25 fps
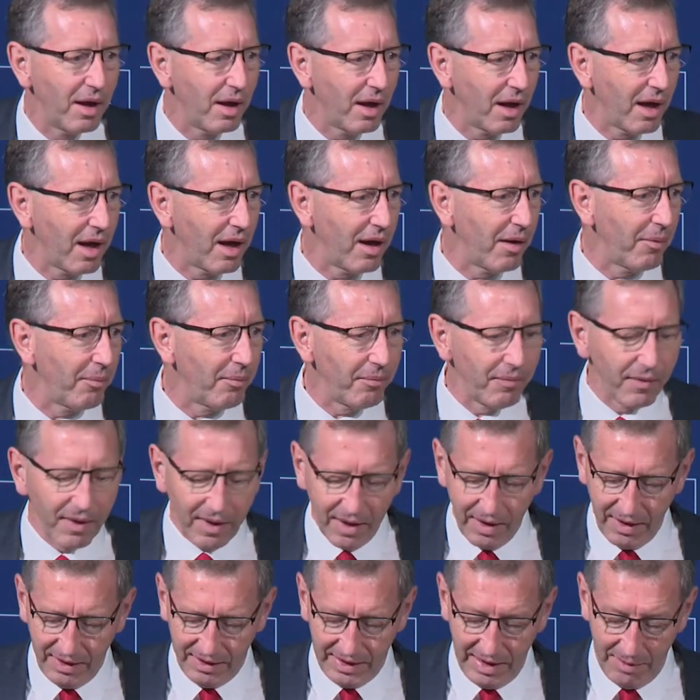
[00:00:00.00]

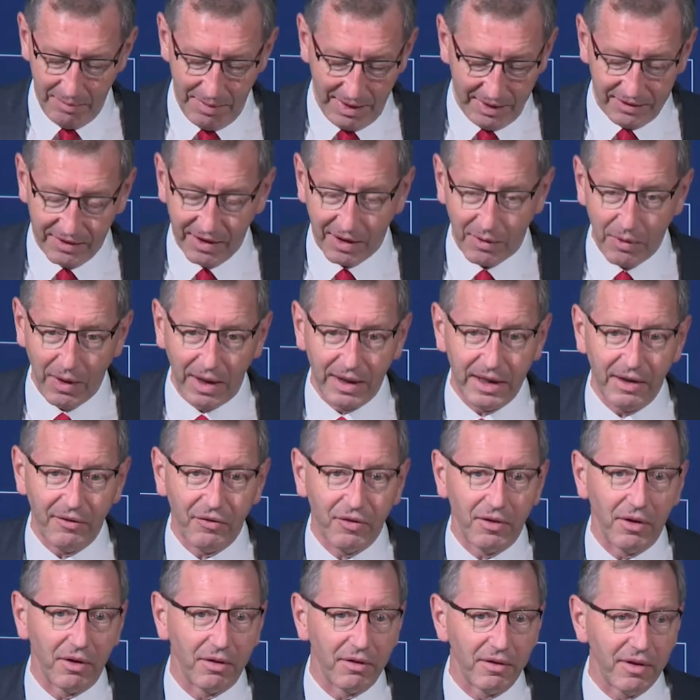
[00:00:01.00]
That makes it quite
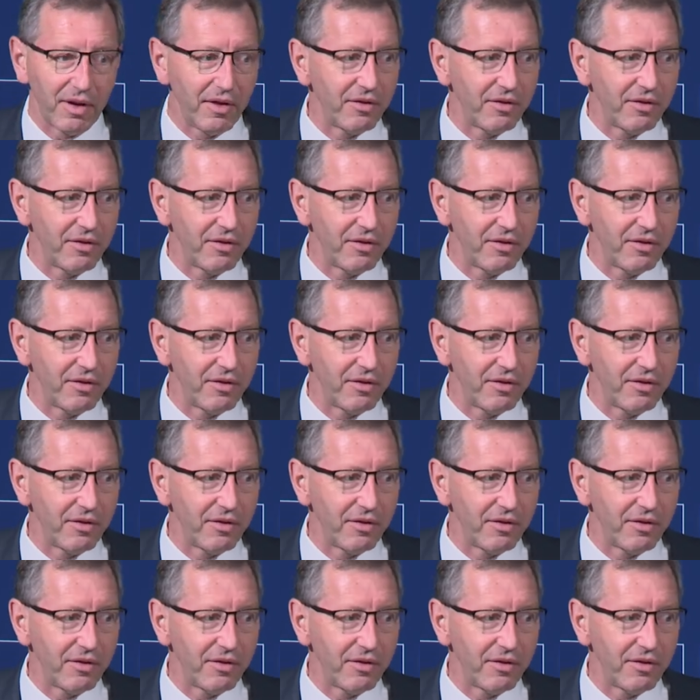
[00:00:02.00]
difficult.